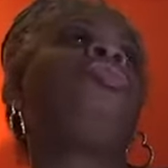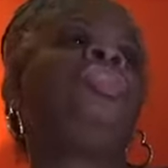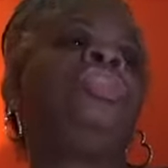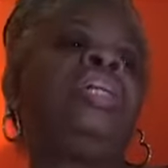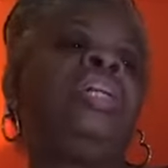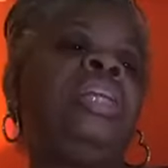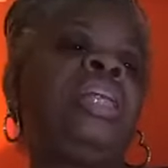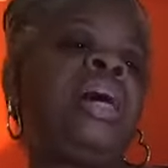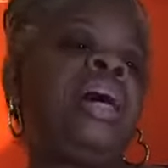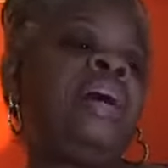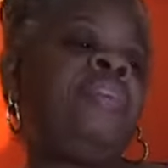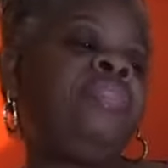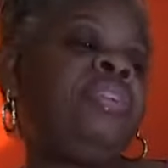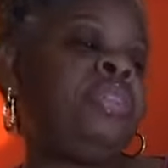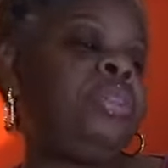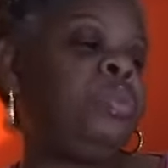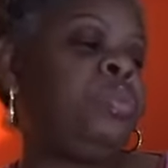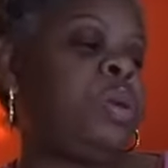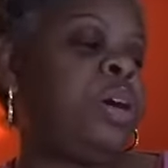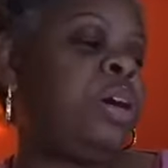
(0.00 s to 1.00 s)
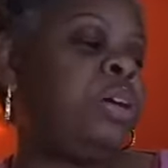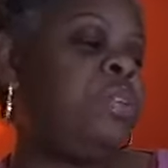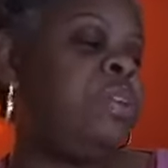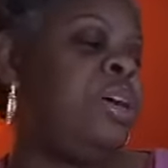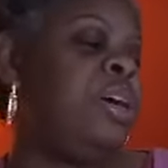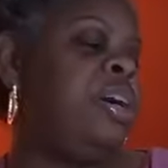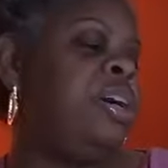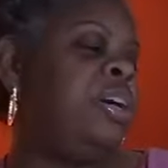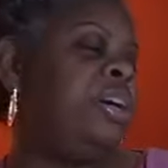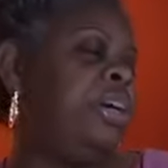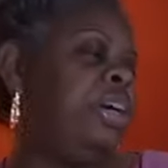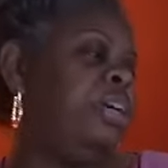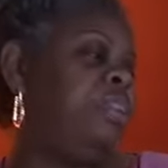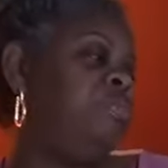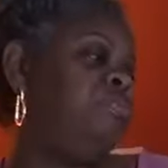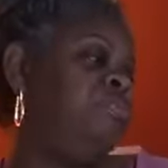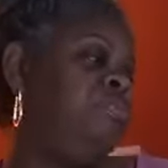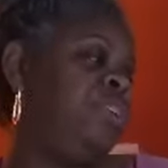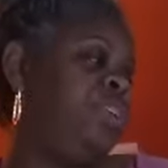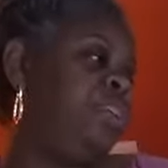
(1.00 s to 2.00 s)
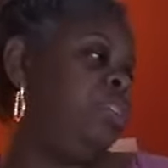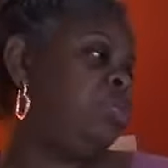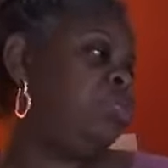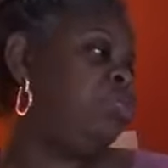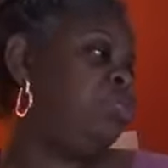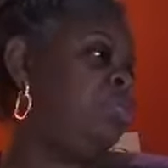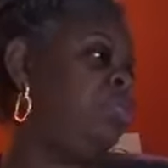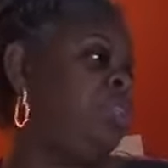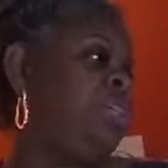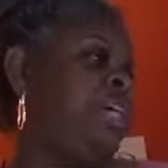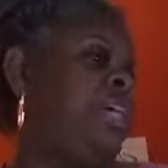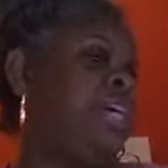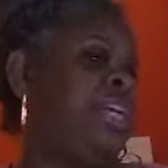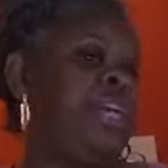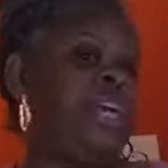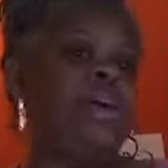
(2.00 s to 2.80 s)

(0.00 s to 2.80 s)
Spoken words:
night and do a crochet live as well.